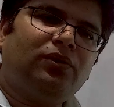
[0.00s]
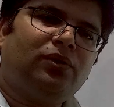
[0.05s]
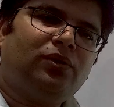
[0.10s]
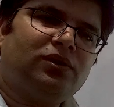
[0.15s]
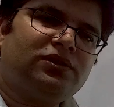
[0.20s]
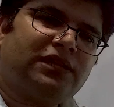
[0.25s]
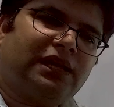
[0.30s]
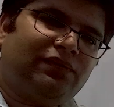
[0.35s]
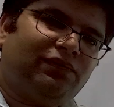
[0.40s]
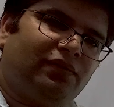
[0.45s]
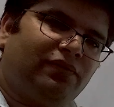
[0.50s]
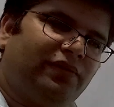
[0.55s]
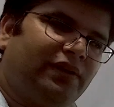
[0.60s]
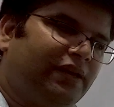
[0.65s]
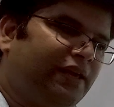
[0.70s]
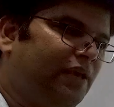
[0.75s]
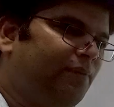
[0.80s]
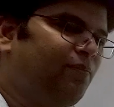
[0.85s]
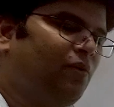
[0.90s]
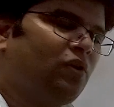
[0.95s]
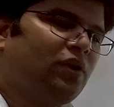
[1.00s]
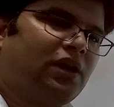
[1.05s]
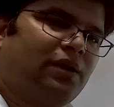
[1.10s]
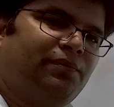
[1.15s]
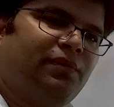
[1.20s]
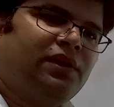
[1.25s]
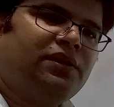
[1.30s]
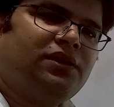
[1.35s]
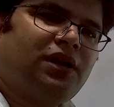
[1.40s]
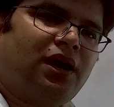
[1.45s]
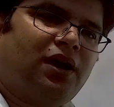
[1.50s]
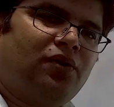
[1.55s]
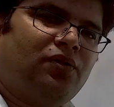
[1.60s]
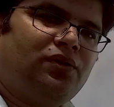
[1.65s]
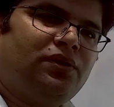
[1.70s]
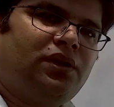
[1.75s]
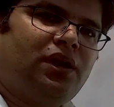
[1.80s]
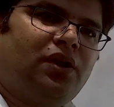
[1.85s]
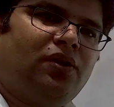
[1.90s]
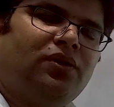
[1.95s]
glucose level will keep on coming
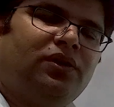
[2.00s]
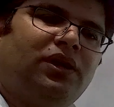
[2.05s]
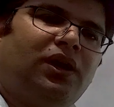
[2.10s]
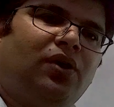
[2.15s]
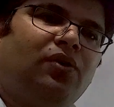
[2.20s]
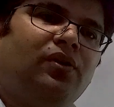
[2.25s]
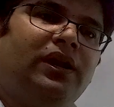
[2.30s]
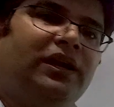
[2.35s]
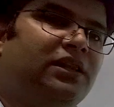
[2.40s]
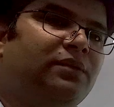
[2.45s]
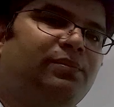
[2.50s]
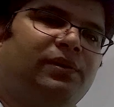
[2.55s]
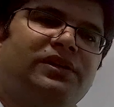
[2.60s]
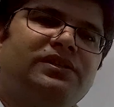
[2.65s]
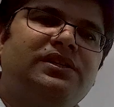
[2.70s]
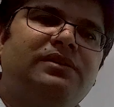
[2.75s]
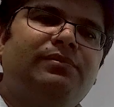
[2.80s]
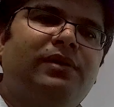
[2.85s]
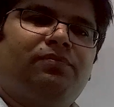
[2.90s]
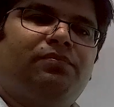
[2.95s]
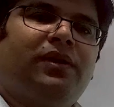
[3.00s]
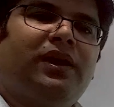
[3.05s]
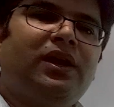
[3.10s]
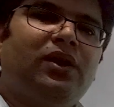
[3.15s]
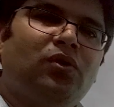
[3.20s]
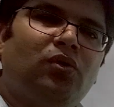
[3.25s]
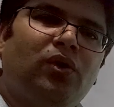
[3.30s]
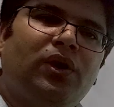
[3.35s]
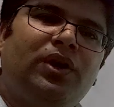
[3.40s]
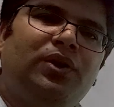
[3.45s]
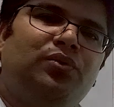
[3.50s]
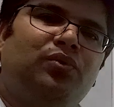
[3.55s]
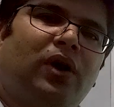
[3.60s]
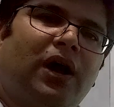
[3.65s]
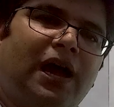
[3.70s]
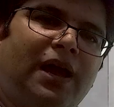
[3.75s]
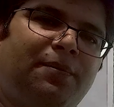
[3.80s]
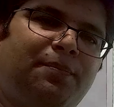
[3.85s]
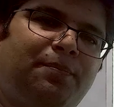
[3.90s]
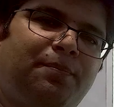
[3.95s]
down, down, down, and the person may go into
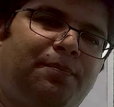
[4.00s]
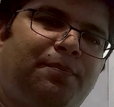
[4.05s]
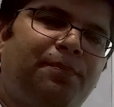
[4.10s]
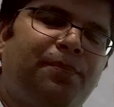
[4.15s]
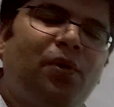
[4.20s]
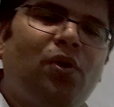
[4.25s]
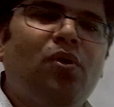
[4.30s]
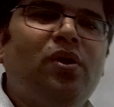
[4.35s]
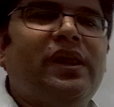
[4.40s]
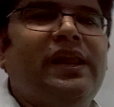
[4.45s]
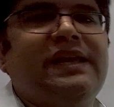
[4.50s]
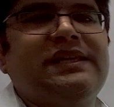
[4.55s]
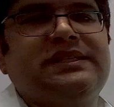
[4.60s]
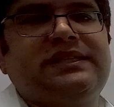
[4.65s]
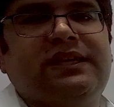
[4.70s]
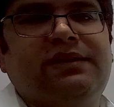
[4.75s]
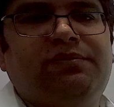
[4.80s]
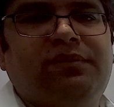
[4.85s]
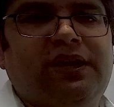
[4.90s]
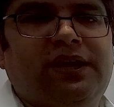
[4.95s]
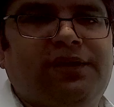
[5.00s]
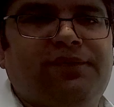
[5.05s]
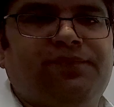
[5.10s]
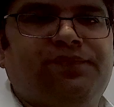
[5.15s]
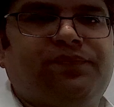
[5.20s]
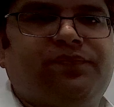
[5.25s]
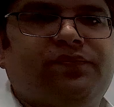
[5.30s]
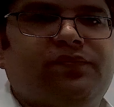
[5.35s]
hypoglycemia.